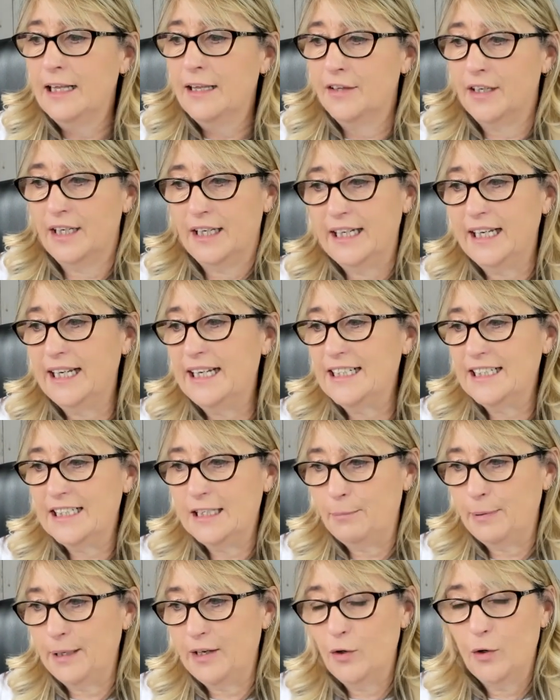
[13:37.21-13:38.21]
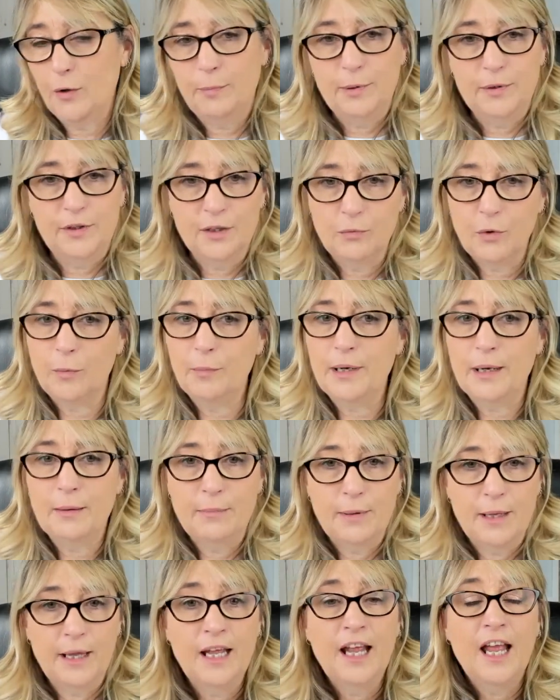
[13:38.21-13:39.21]
that I needed to pick up and the woman a
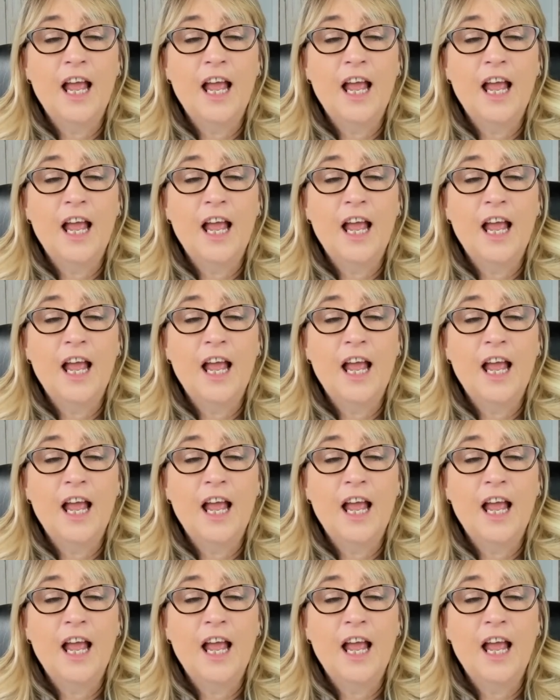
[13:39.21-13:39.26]
bit.